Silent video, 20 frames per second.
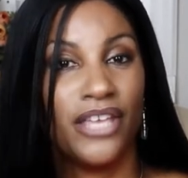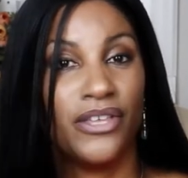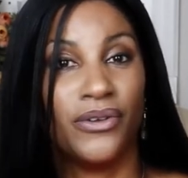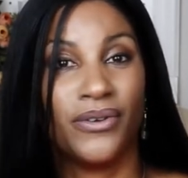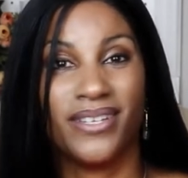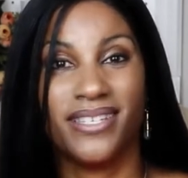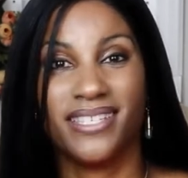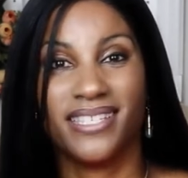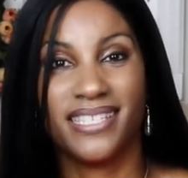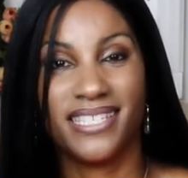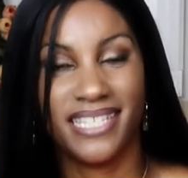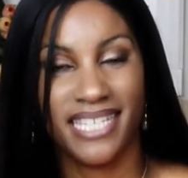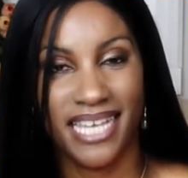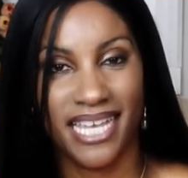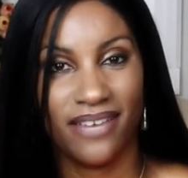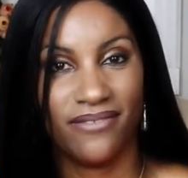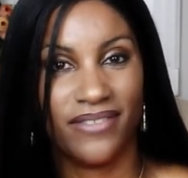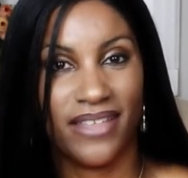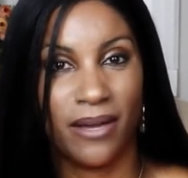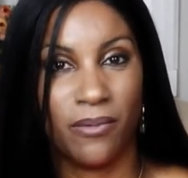You can
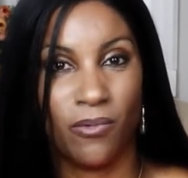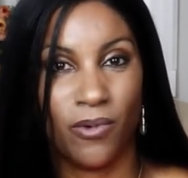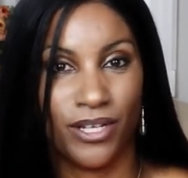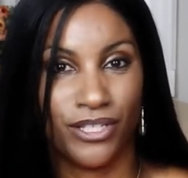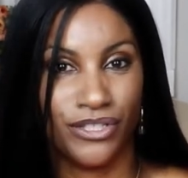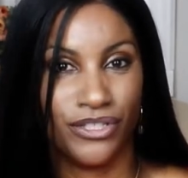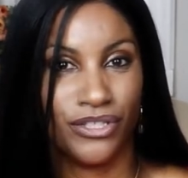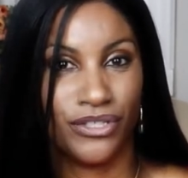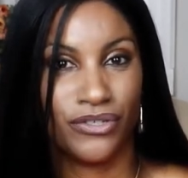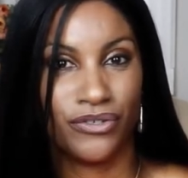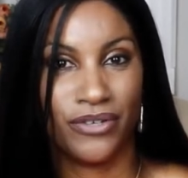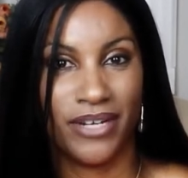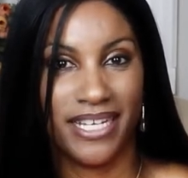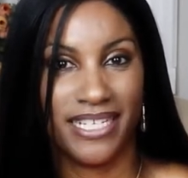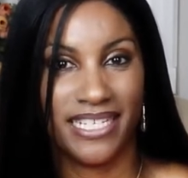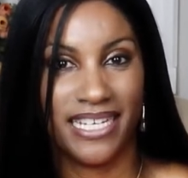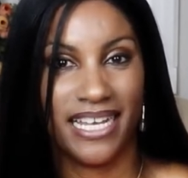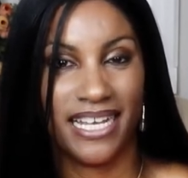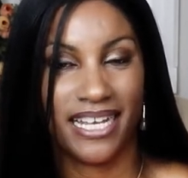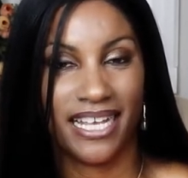save them once you
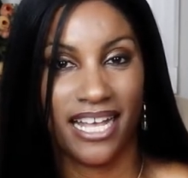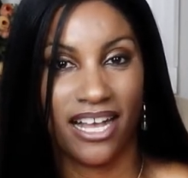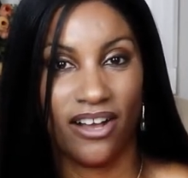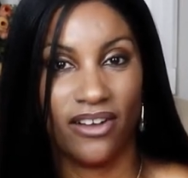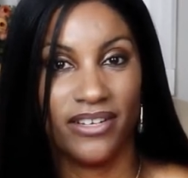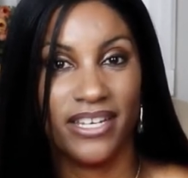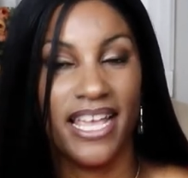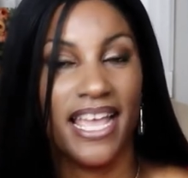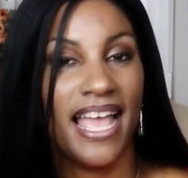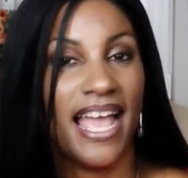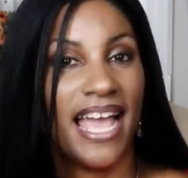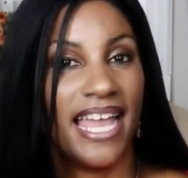create an account.